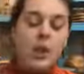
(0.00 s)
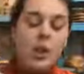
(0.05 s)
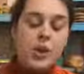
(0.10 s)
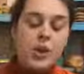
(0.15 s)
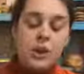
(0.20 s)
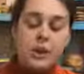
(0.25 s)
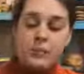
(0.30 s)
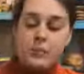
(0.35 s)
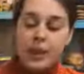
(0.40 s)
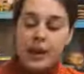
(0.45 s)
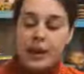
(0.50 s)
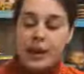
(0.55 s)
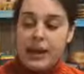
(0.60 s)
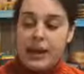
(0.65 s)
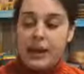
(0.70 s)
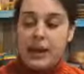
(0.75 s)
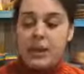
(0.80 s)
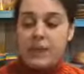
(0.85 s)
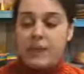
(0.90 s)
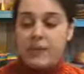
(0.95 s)
You can
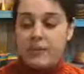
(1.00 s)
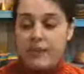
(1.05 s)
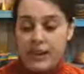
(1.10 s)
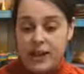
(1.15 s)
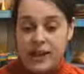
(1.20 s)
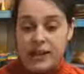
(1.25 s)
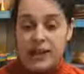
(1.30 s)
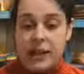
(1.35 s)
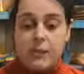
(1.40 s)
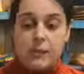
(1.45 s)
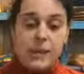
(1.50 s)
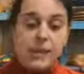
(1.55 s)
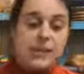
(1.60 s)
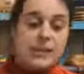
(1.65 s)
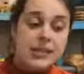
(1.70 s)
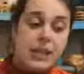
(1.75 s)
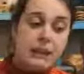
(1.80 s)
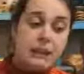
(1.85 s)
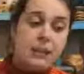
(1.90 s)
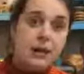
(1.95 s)
buy the fitted nappy
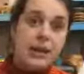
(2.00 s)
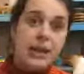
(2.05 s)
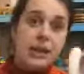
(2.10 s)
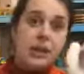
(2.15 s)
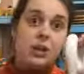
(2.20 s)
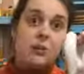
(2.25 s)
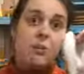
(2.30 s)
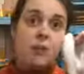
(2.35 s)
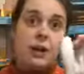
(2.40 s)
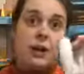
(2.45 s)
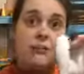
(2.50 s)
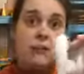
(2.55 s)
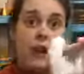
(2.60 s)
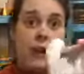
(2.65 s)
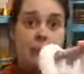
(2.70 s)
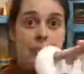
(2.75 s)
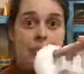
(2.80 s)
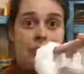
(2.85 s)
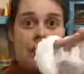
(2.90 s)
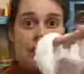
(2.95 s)
separately. You can buy the
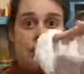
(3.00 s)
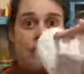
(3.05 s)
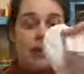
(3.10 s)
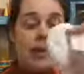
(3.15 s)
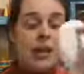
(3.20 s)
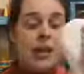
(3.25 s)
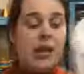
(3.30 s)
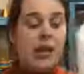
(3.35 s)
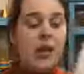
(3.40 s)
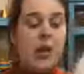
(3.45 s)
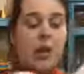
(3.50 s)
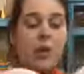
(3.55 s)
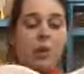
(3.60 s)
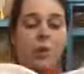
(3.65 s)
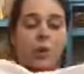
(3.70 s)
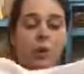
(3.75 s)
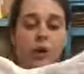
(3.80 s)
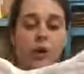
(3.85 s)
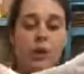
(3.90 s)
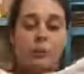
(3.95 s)
wrap separately,
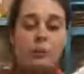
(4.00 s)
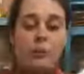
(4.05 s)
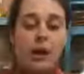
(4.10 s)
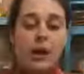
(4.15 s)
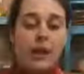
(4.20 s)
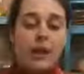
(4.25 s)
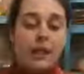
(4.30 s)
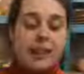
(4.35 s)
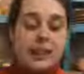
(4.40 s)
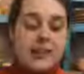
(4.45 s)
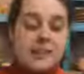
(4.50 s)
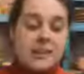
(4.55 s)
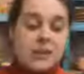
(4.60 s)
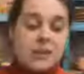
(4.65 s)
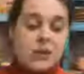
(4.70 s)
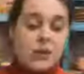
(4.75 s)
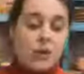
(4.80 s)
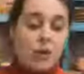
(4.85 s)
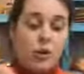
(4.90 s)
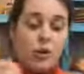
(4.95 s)
or you can buy this as
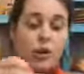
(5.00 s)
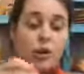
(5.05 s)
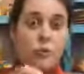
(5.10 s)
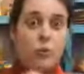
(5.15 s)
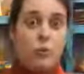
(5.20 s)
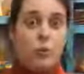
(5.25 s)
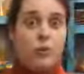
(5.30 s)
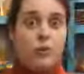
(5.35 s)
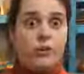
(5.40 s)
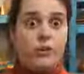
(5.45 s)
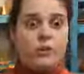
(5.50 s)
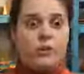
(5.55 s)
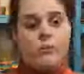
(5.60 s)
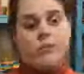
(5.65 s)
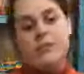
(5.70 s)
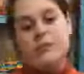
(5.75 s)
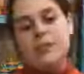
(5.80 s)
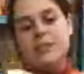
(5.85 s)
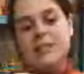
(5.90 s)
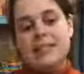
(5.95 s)
an all-in-one,
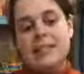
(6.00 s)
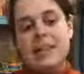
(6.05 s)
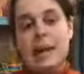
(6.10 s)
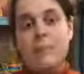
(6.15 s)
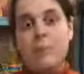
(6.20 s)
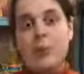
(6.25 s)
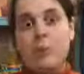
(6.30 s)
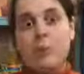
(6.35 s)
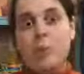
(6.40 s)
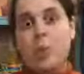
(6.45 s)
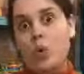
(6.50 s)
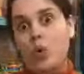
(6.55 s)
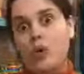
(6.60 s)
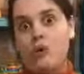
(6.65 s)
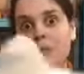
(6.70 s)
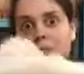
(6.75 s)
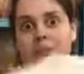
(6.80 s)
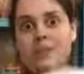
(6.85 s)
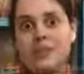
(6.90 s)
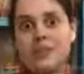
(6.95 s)
snap-in-one
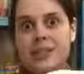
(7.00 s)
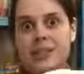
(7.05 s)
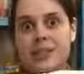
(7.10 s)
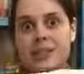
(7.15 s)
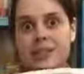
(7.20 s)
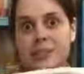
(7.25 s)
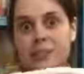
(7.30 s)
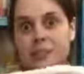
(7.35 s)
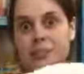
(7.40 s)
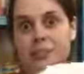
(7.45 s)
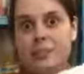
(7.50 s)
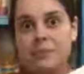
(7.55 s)
system.